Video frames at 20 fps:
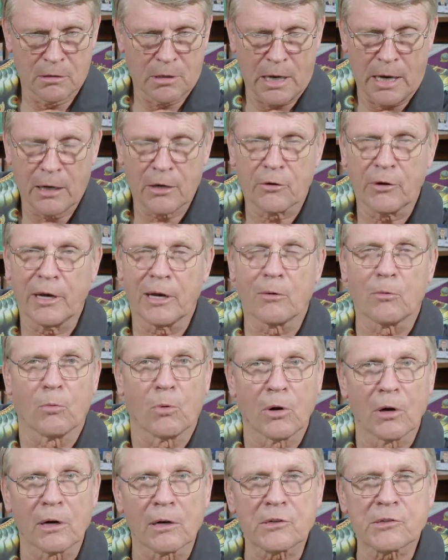I agree, it
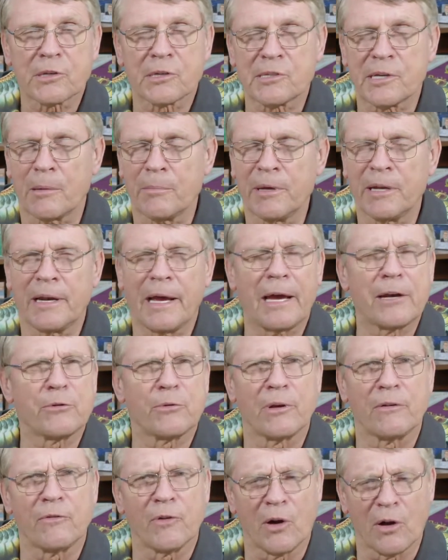works. Does that mean it had
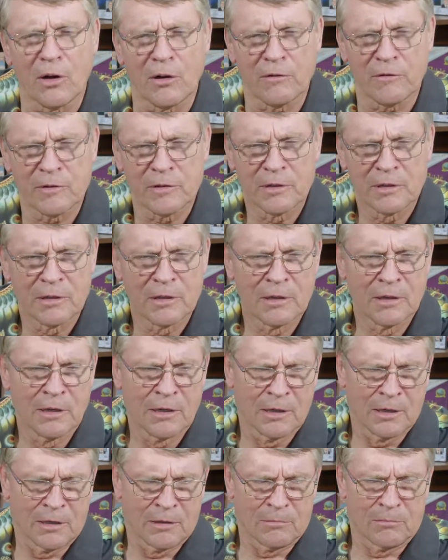to evolve?
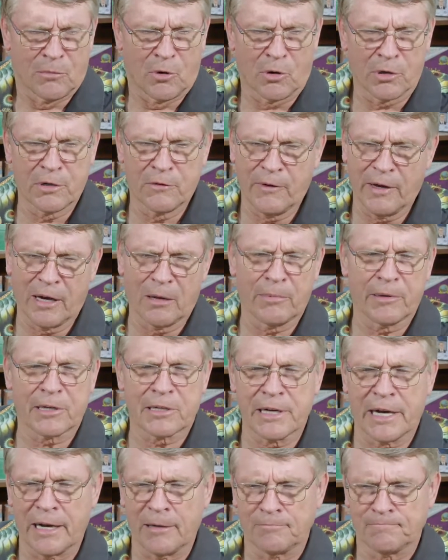More
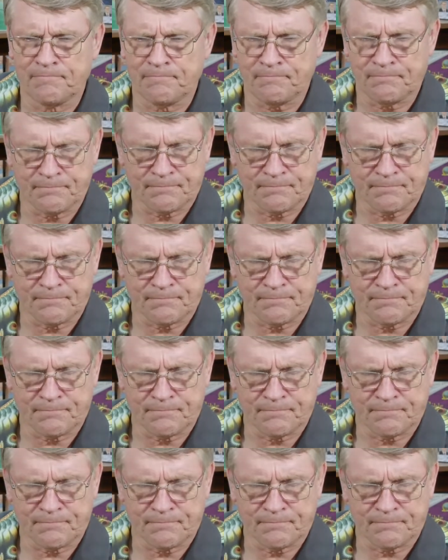development time.